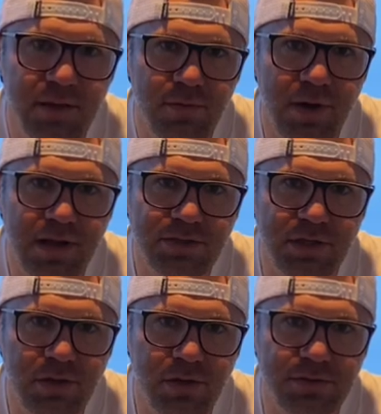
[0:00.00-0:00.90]
We're actually
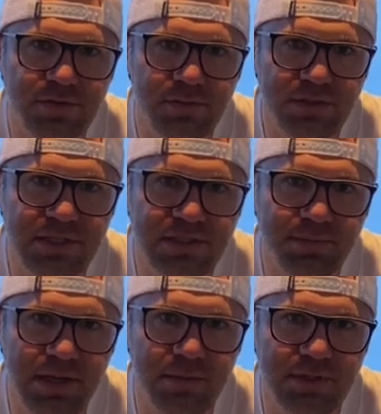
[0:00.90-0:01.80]
closed from 6
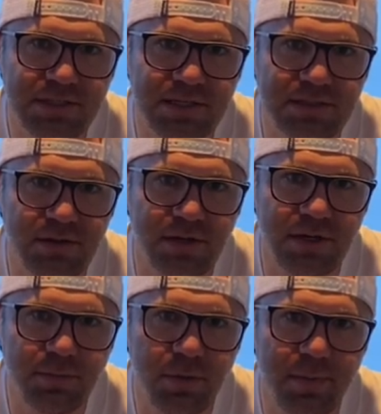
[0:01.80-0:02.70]
p.m. to 6.30
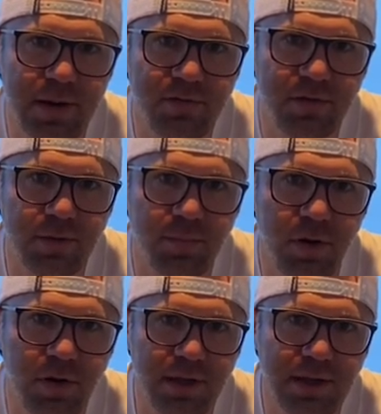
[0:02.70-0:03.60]
to prepare for the
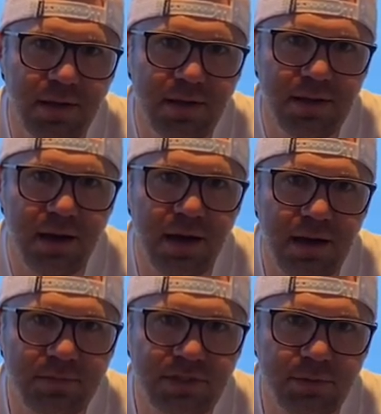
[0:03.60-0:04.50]
party.
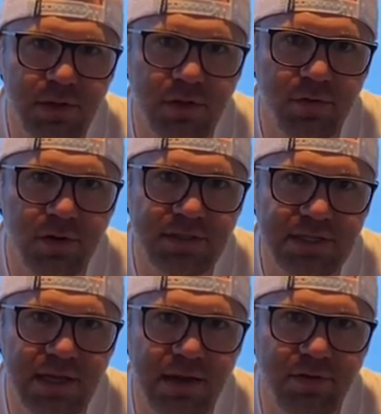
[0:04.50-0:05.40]
Um, so we look forward to
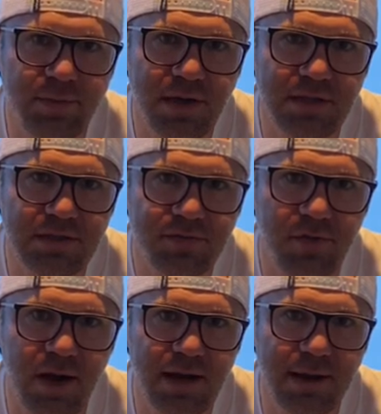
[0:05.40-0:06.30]
seeing everybody this
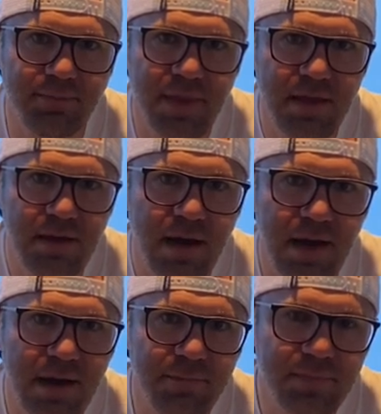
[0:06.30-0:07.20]
Friday.
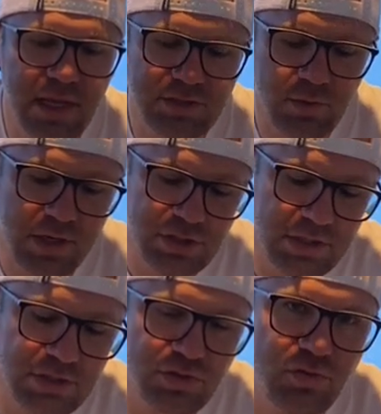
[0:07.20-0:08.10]
Um, next question
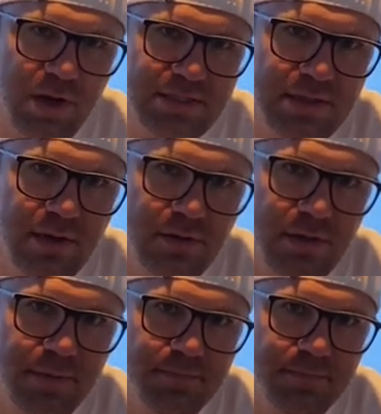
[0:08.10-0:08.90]
is dress code.